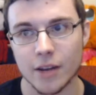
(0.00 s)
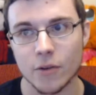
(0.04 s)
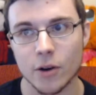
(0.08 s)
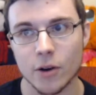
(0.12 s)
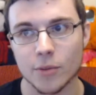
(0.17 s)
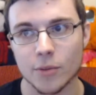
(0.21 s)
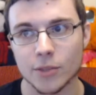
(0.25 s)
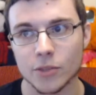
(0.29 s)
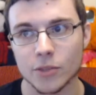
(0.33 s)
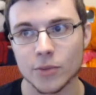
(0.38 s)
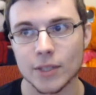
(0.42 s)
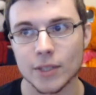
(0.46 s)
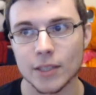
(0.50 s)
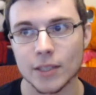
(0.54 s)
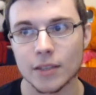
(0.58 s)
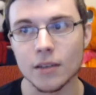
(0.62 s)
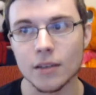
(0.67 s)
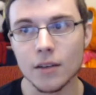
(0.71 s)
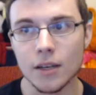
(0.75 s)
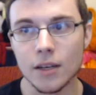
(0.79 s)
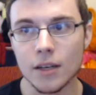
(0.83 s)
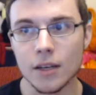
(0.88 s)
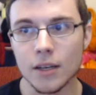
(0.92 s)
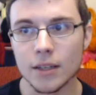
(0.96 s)
between
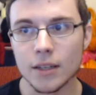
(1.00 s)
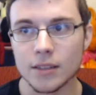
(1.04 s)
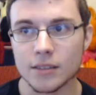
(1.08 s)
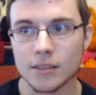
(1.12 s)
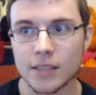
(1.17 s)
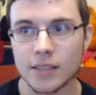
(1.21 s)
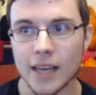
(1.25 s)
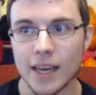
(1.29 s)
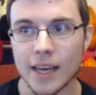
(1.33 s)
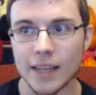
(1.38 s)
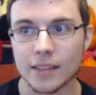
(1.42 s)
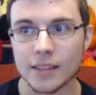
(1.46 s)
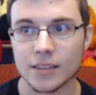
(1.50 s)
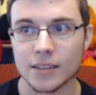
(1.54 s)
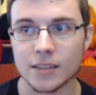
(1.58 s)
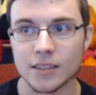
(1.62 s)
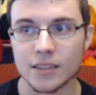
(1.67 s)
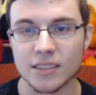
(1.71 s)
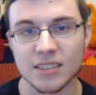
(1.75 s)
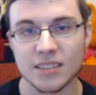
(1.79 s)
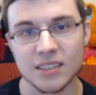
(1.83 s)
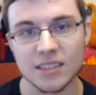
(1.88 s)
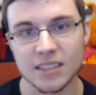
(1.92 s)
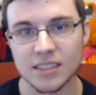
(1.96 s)
10 to
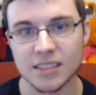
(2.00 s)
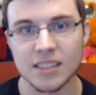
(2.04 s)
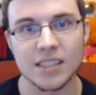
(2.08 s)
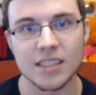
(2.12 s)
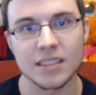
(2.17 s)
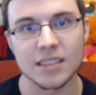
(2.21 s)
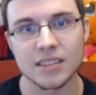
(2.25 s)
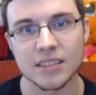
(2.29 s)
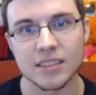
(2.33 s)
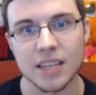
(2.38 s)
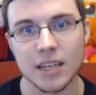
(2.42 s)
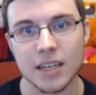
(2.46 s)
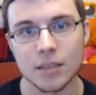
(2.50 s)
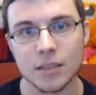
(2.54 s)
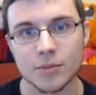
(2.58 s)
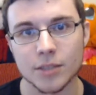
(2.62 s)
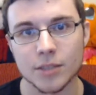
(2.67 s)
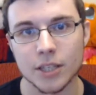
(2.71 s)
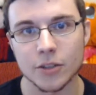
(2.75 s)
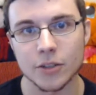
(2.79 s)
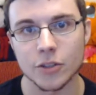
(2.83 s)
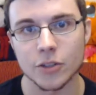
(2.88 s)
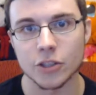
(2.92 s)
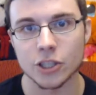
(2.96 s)
16 setups,
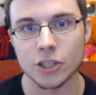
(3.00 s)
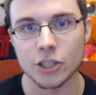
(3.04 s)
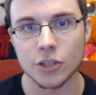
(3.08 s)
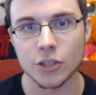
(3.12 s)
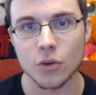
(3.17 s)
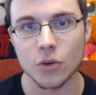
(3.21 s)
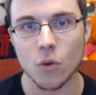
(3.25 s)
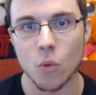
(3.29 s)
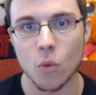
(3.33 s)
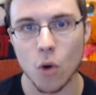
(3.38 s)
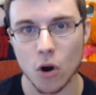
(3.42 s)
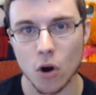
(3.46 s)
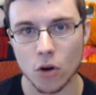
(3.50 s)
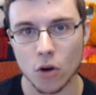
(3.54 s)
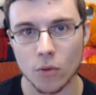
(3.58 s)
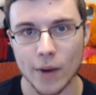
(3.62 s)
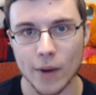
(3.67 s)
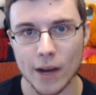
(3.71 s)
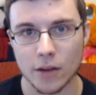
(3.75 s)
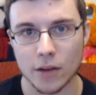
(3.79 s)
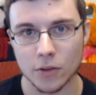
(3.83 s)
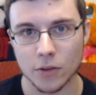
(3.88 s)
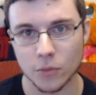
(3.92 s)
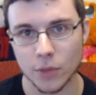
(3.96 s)
and I'll usually do a walk
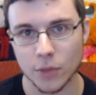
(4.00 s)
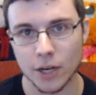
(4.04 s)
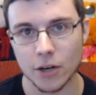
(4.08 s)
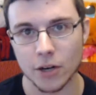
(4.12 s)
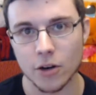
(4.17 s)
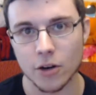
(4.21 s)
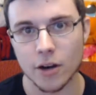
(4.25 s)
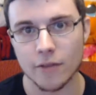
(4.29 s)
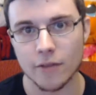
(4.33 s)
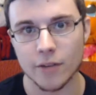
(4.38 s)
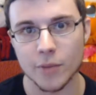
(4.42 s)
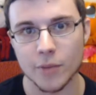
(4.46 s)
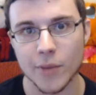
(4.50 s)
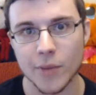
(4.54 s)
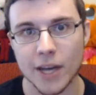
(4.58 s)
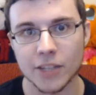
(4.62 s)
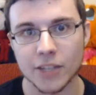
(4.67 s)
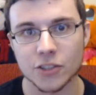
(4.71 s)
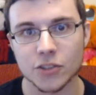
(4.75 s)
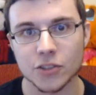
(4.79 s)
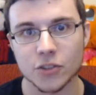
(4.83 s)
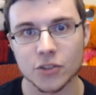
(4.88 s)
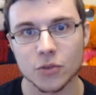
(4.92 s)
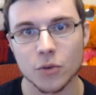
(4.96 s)
around when I don't have any
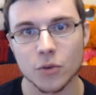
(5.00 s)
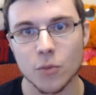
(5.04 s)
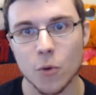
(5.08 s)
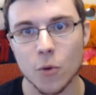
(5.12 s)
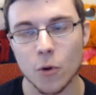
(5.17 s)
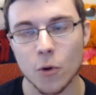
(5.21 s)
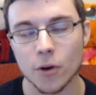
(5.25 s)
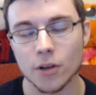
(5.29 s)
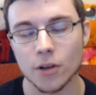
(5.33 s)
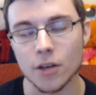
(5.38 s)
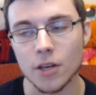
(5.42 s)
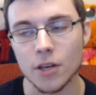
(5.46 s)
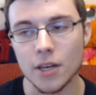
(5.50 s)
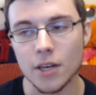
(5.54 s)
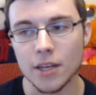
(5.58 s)
matches to report